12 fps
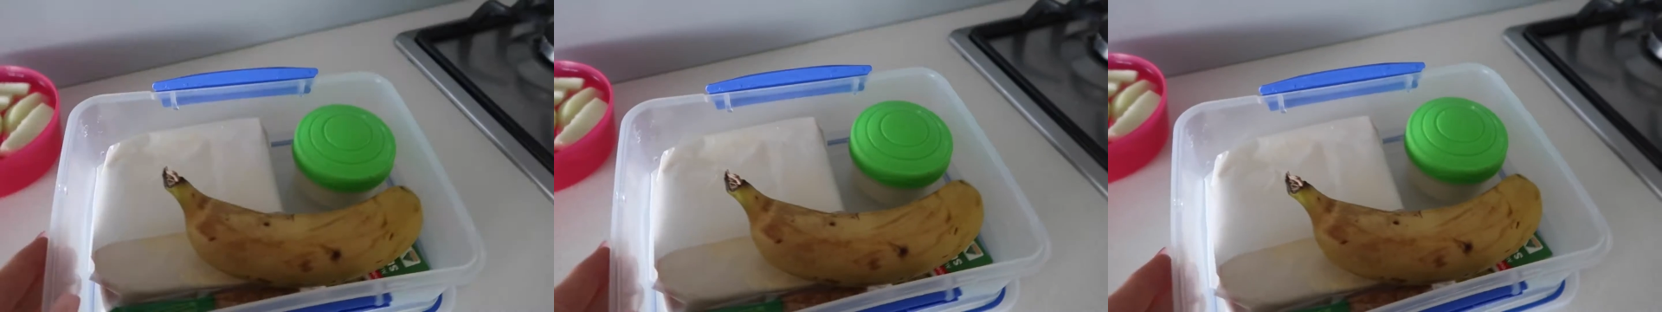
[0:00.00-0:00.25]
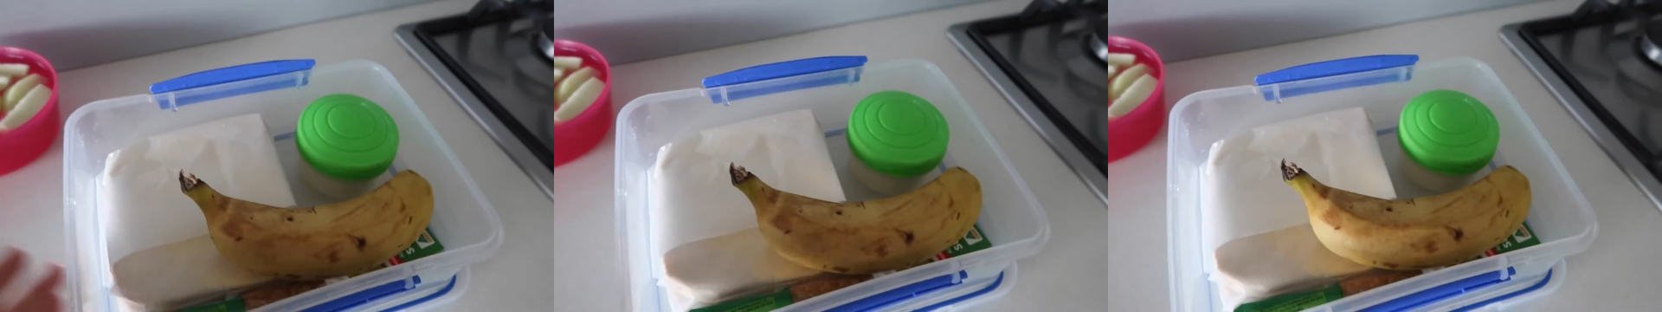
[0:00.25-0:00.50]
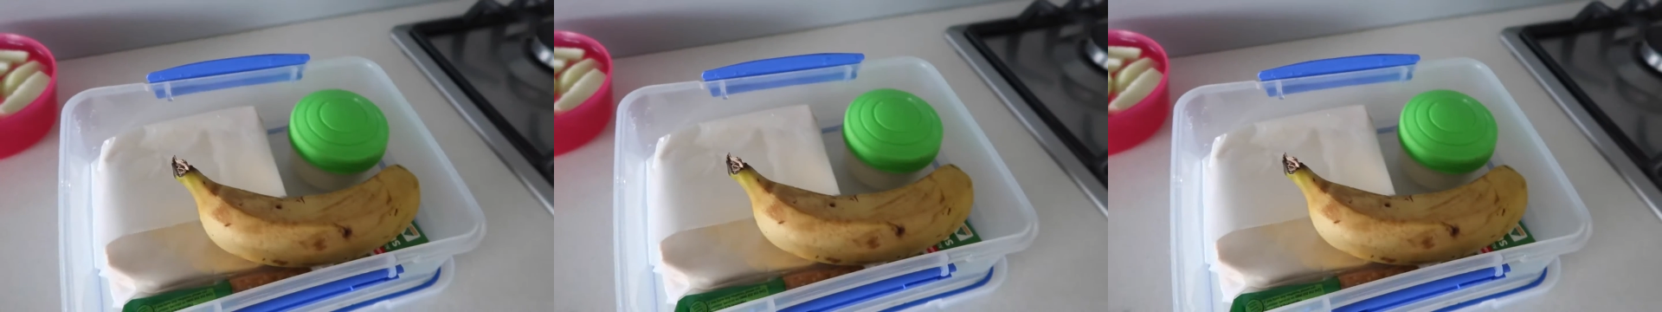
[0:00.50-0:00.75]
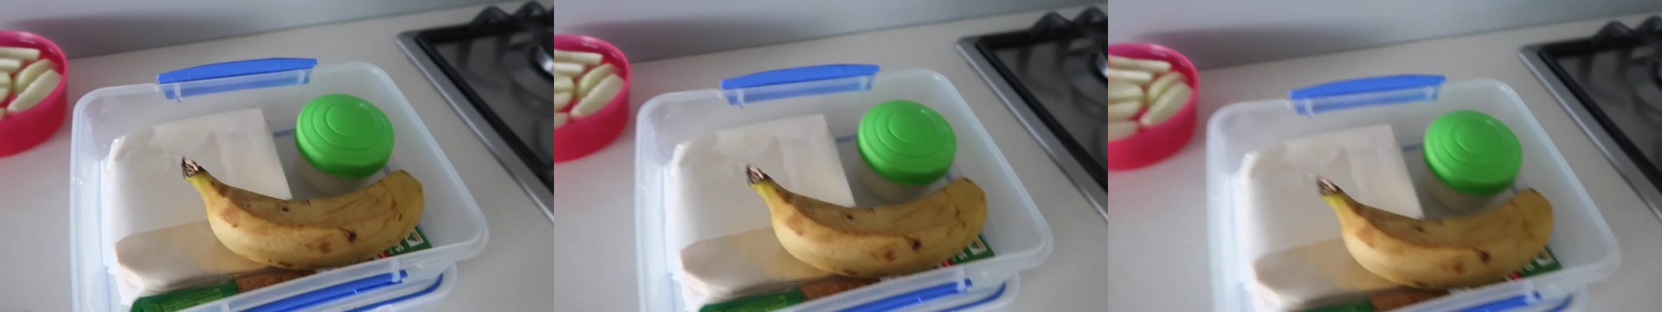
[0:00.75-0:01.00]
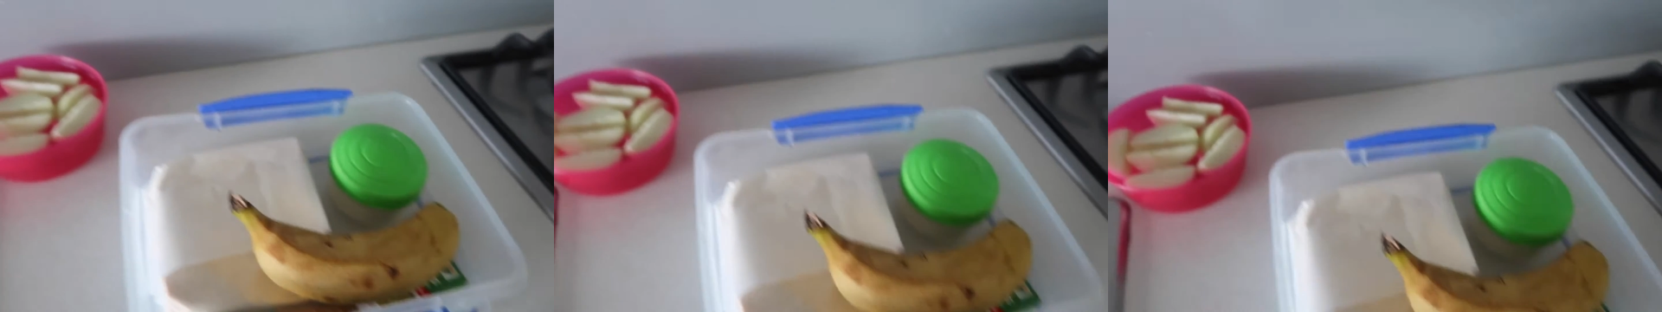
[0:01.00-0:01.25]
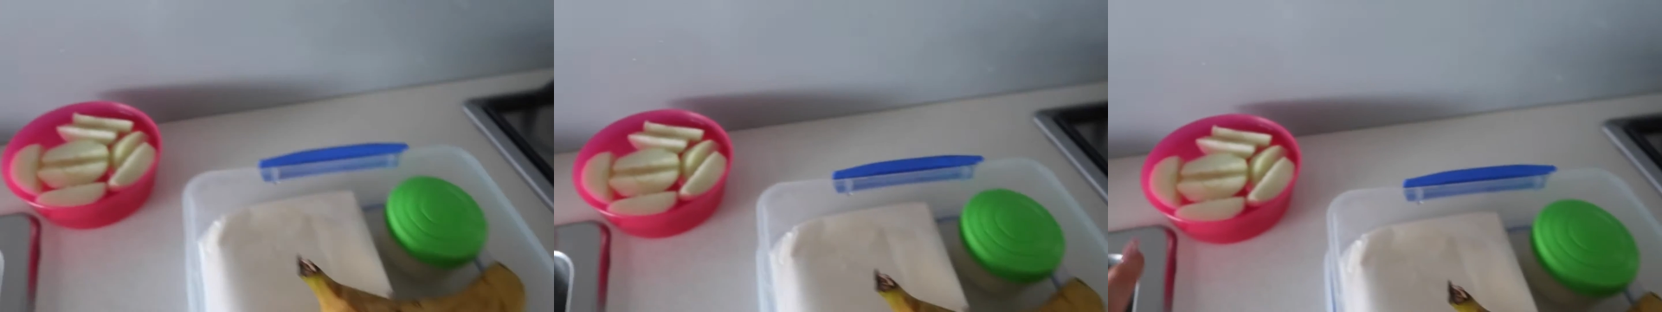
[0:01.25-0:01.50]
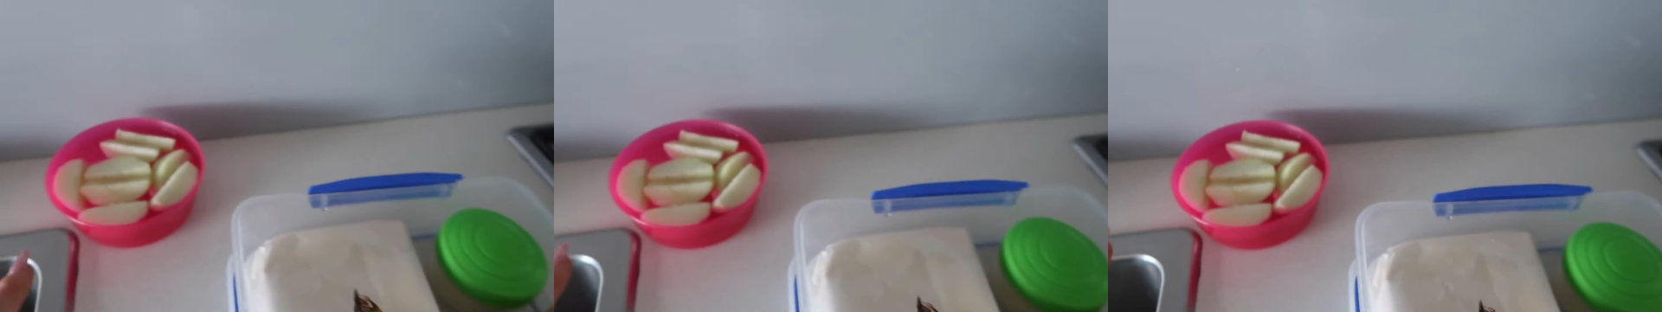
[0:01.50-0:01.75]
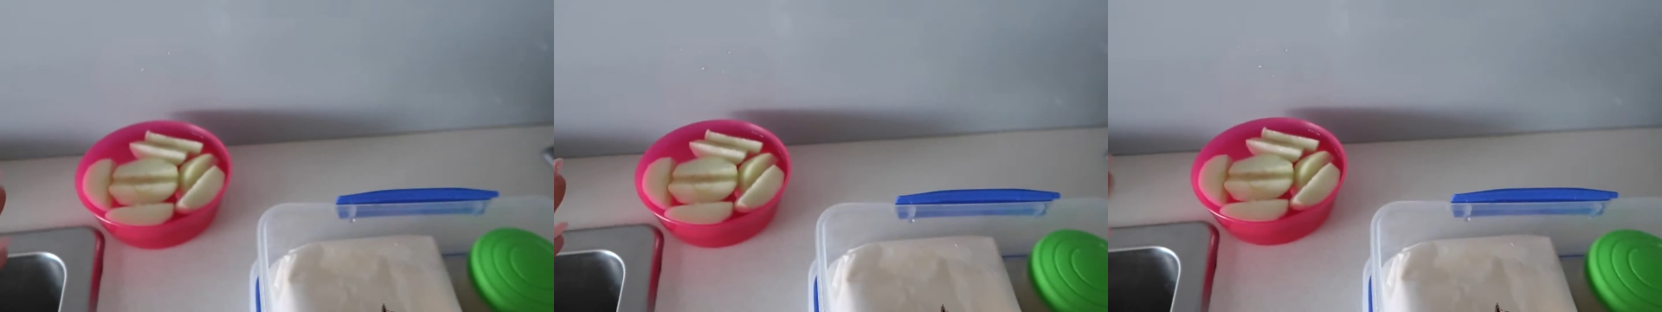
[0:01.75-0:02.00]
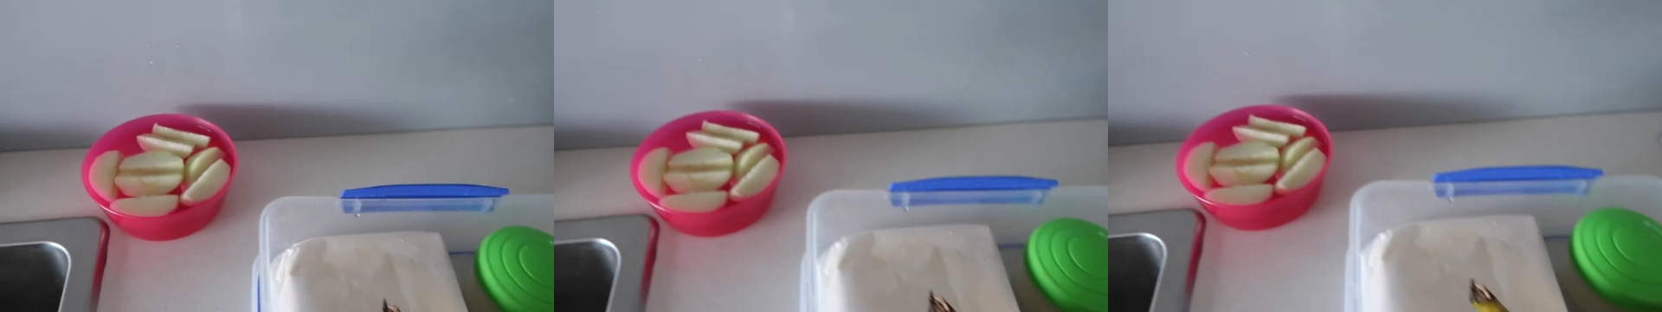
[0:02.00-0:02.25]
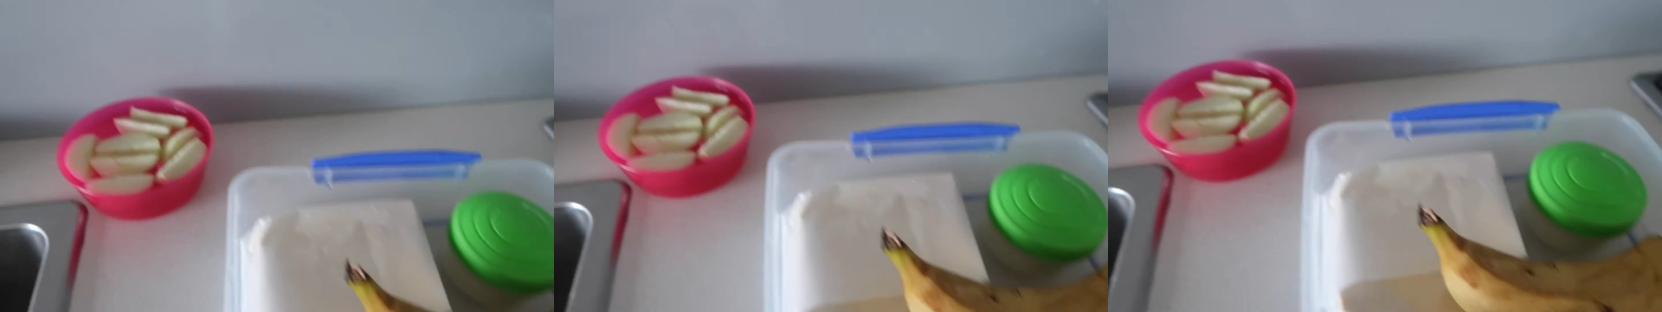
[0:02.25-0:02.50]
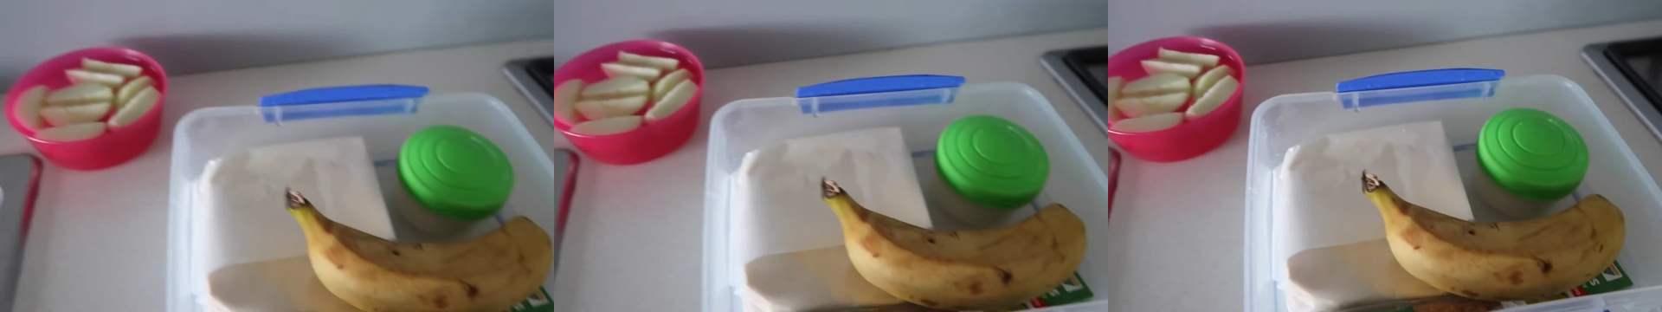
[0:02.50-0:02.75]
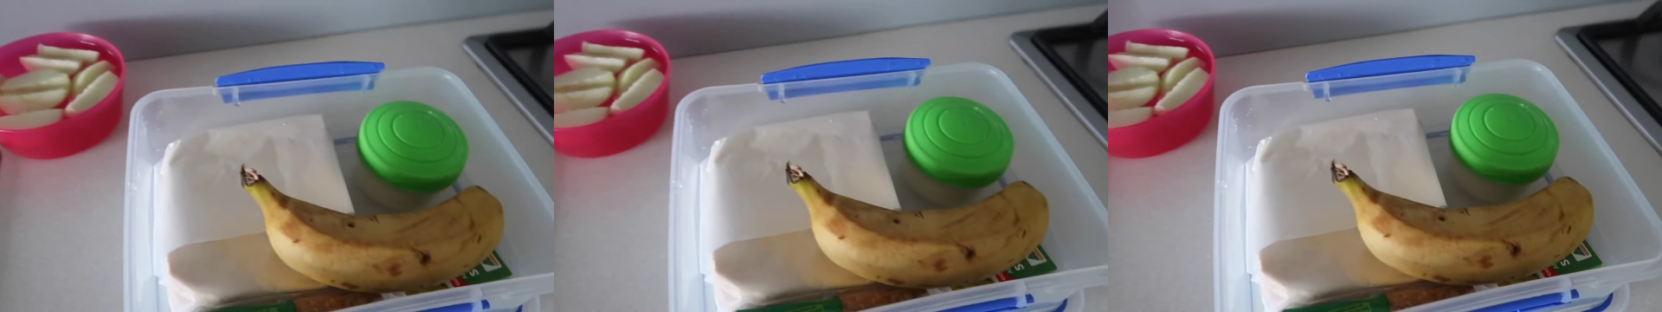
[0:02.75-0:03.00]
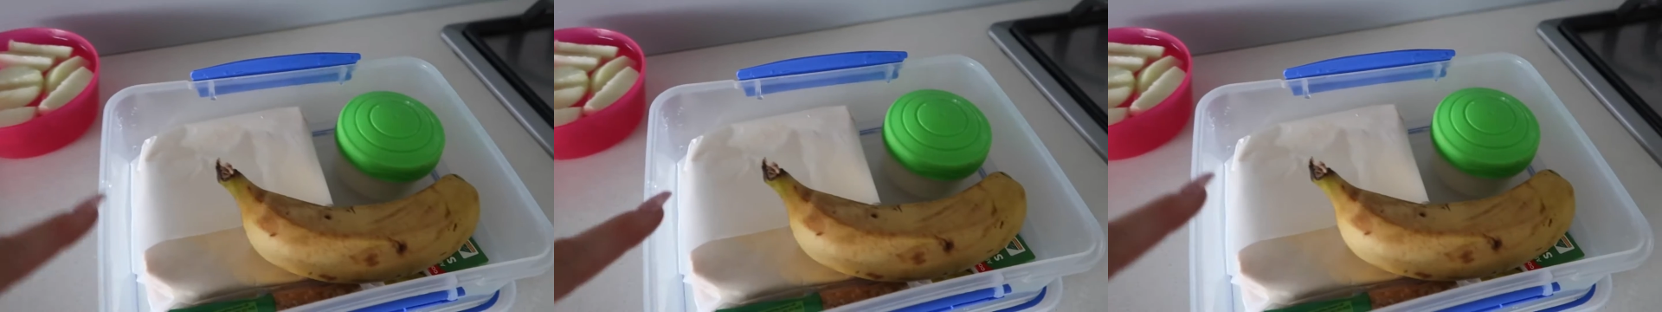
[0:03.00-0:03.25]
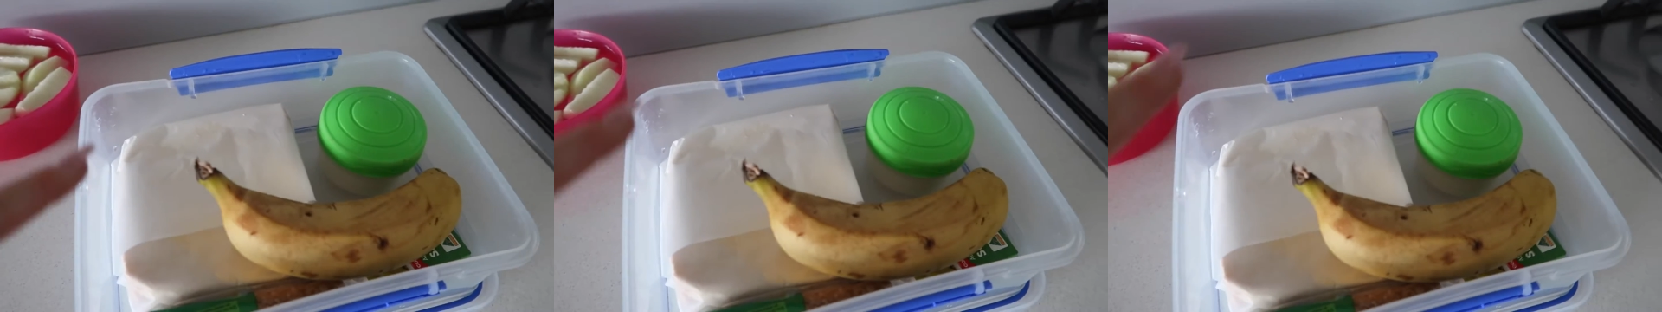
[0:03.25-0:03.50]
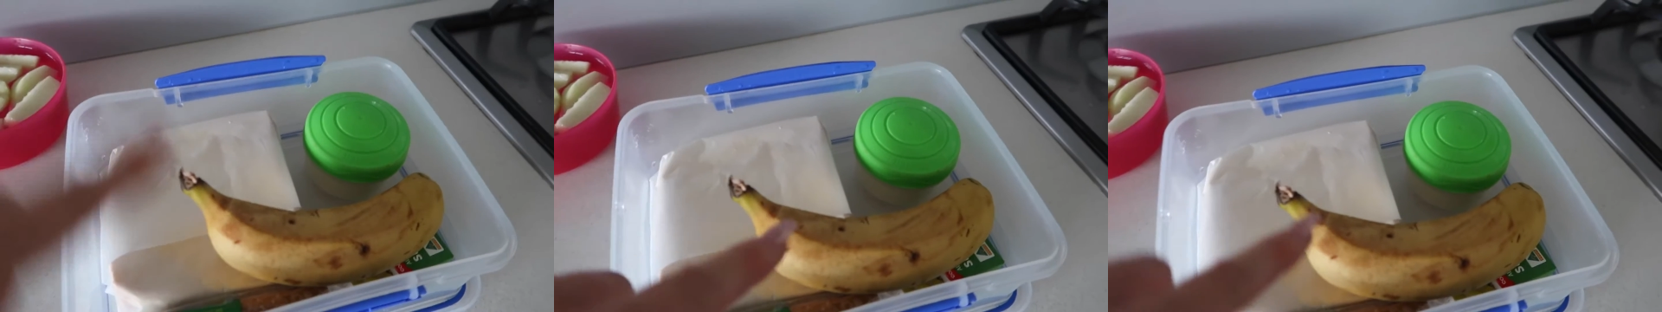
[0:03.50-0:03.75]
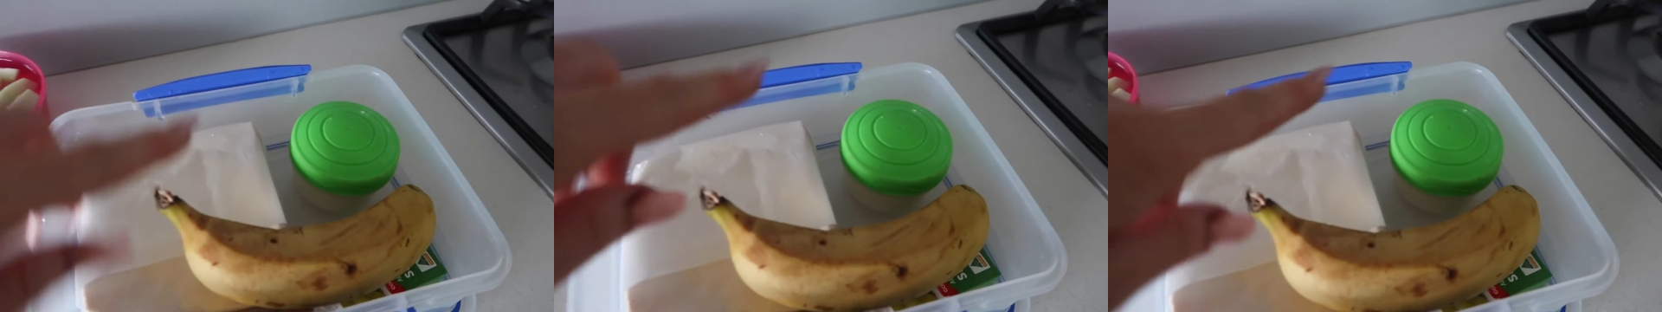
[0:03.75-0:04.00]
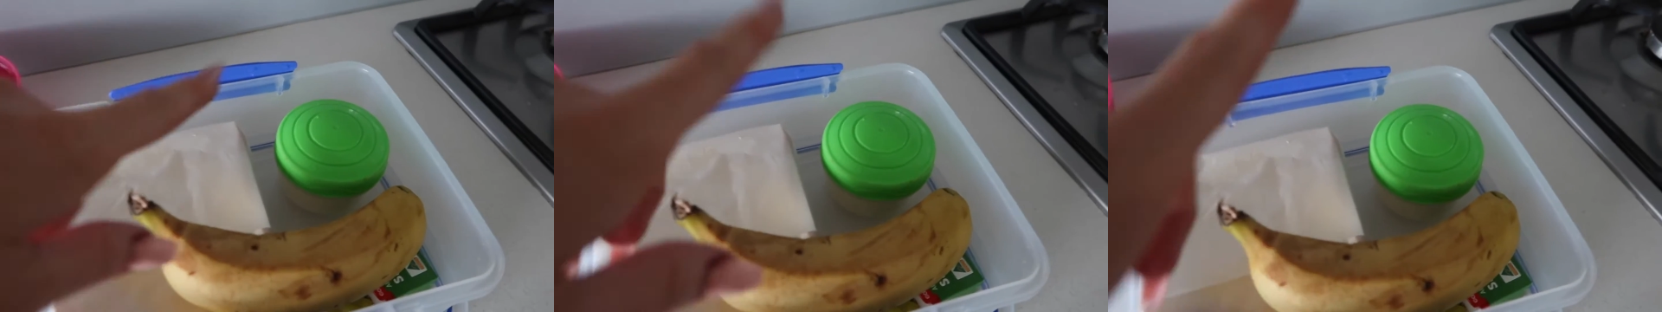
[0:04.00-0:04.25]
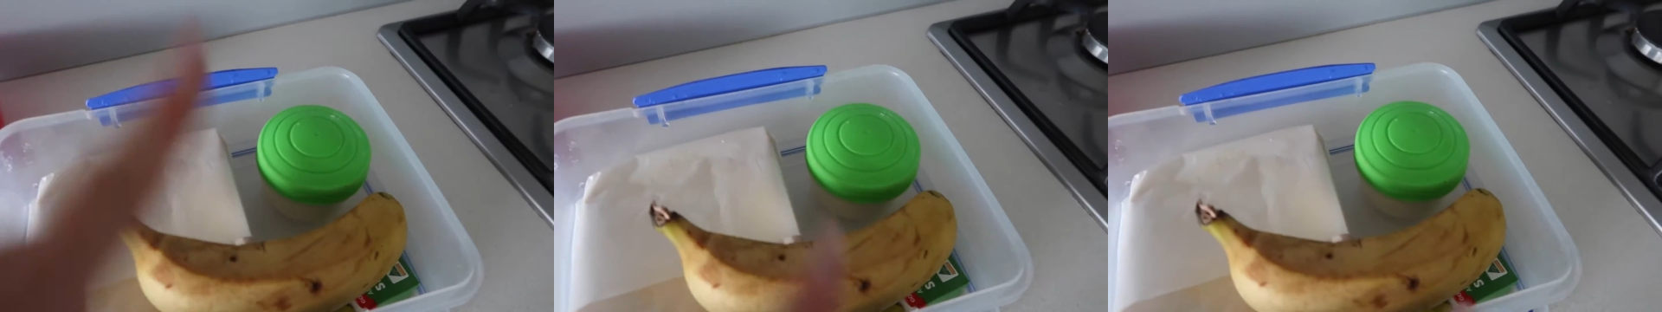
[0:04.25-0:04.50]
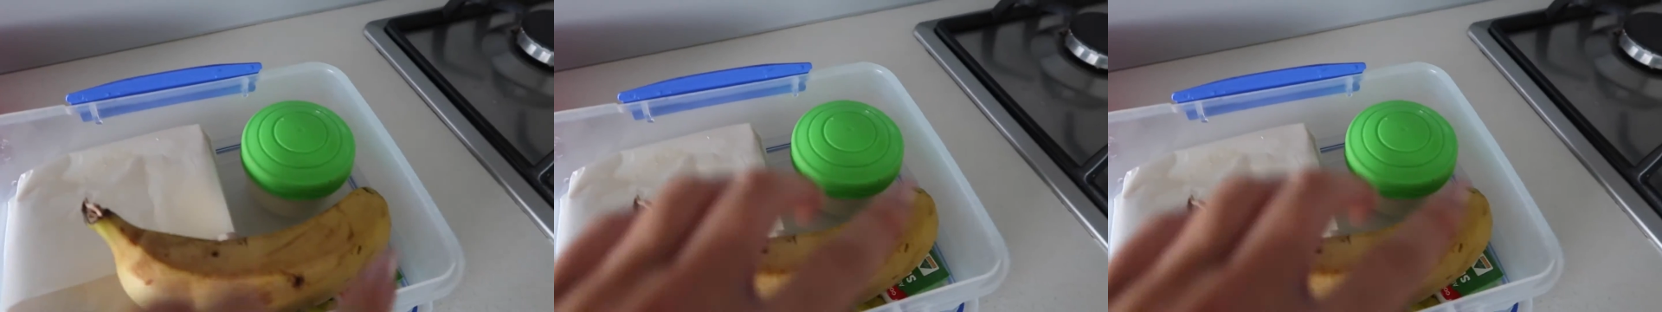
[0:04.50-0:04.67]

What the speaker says: No face is visible, so there are no lips to read.